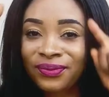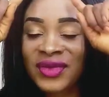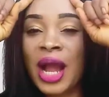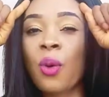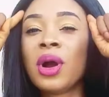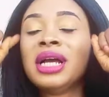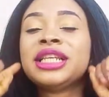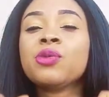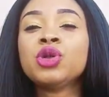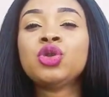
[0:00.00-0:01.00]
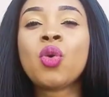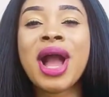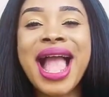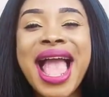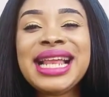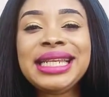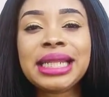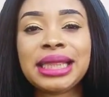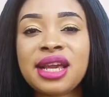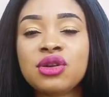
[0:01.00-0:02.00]
Now, they will do
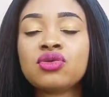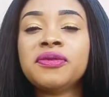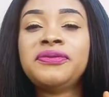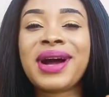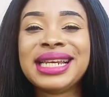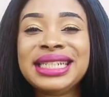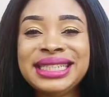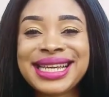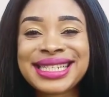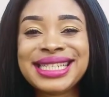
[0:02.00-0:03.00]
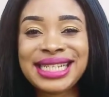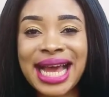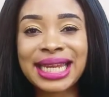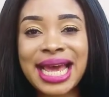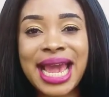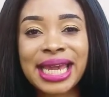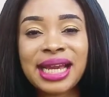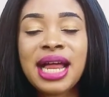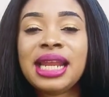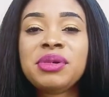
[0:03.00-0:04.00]
anything to validate their lie.
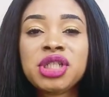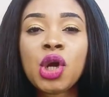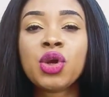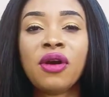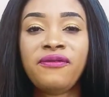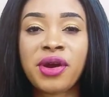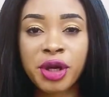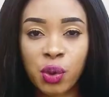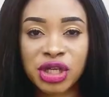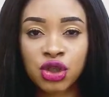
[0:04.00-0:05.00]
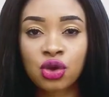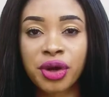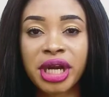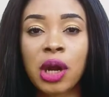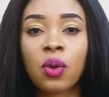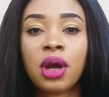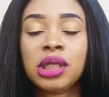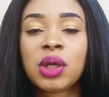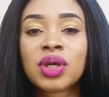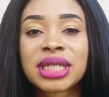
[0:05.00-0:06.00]
Let me tell you a very quick story now.
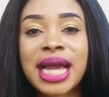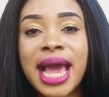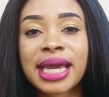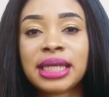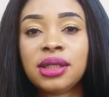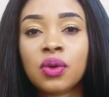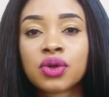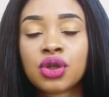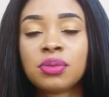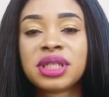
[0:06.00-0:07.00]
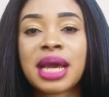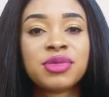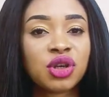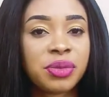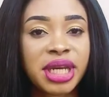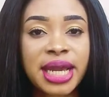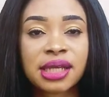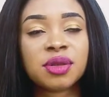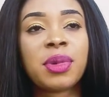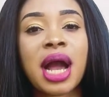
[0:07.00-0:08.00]
There was a guy, you know, sometime, so many
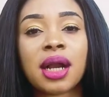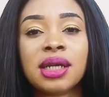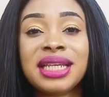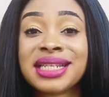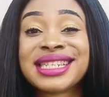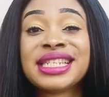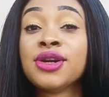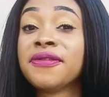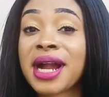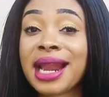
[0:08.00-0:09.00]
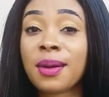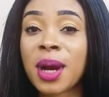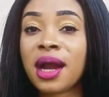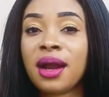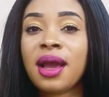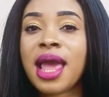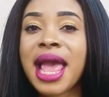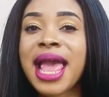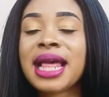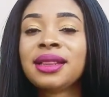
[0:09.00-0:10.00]
years back in the city of Calabar.
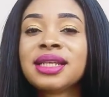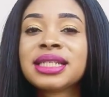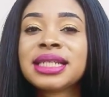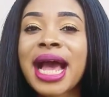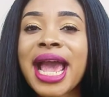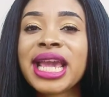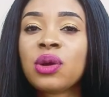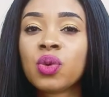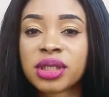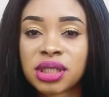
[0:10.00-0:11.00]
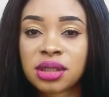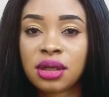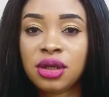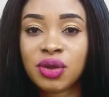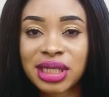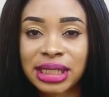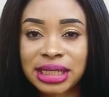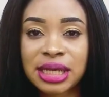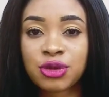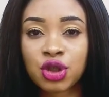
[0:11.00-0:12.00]
And this guy was using the
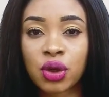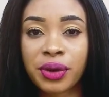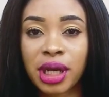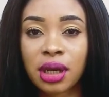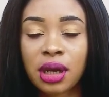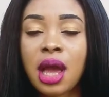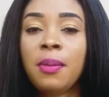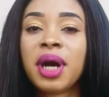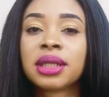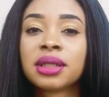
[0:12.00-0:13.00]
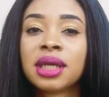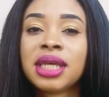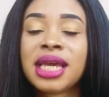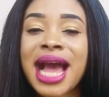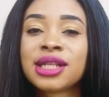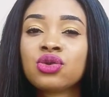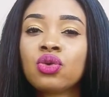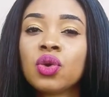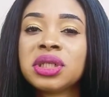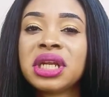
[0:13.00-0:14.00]
same story. But he had to
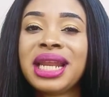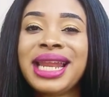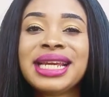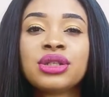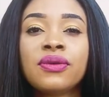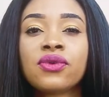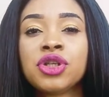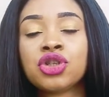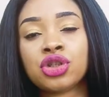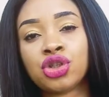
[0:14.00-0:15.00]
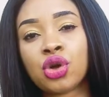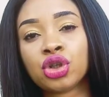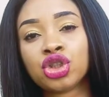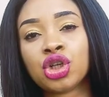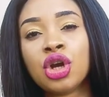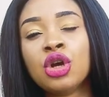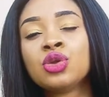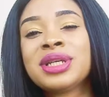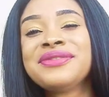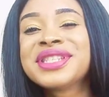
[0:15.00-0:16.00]
go to the length of going to the church
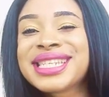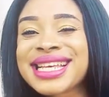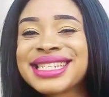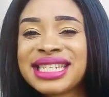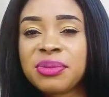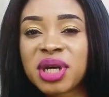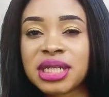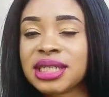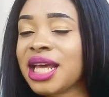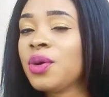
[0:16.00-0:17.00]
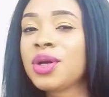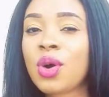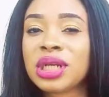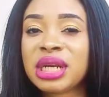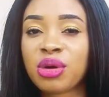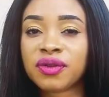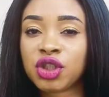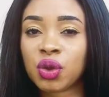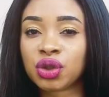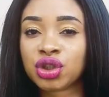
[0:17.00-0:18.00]
to give testimonies. I don't want to call the name of the
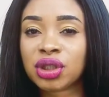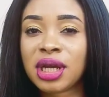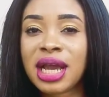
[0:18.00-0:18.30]
church.